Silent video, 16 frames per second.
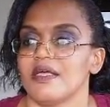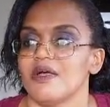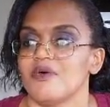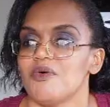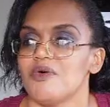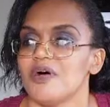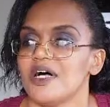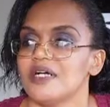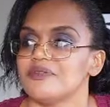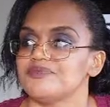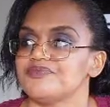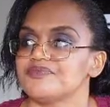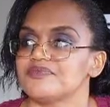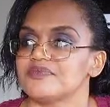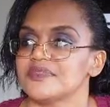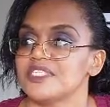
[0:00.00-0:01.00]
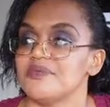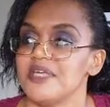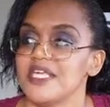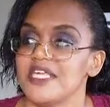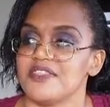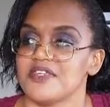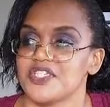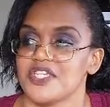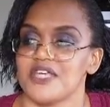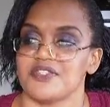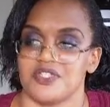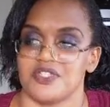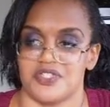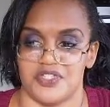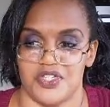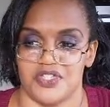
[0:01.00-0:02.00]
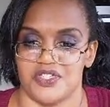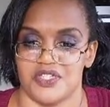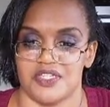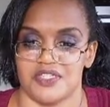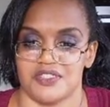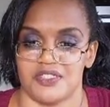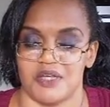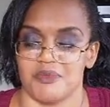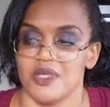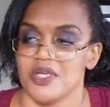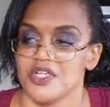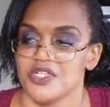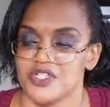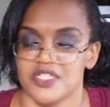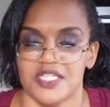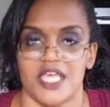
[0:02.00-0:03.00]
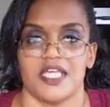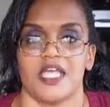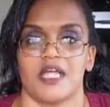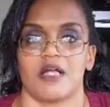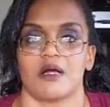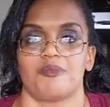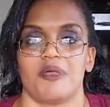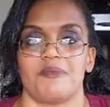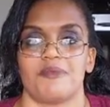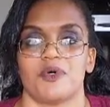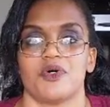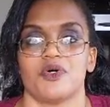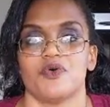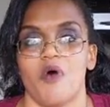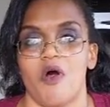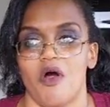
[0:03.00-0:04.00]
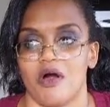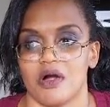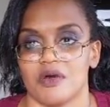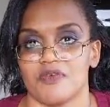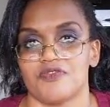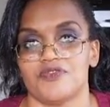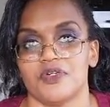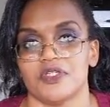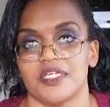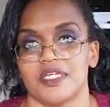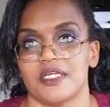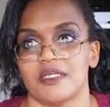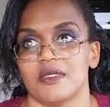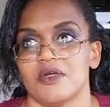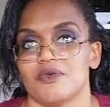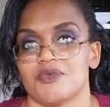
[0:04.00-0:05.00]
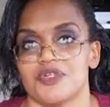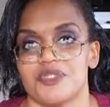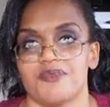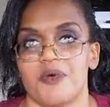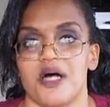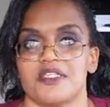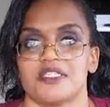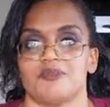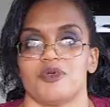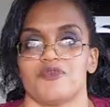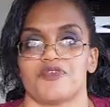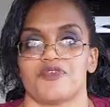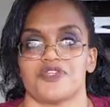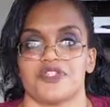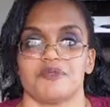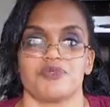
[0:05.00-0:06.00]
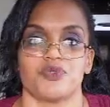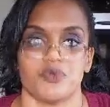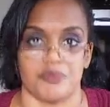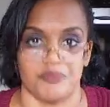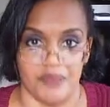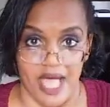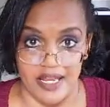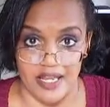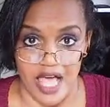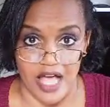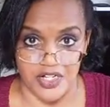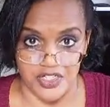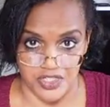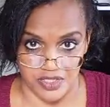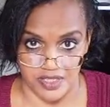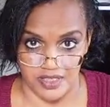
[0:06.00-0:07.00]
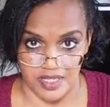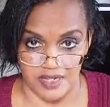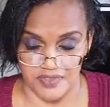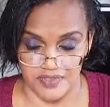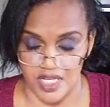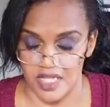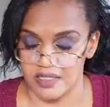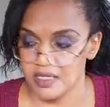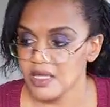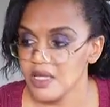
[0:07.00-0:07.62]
Well, to me, the justice system should take care of people who are fully responsible for some sort of bad action that they've done.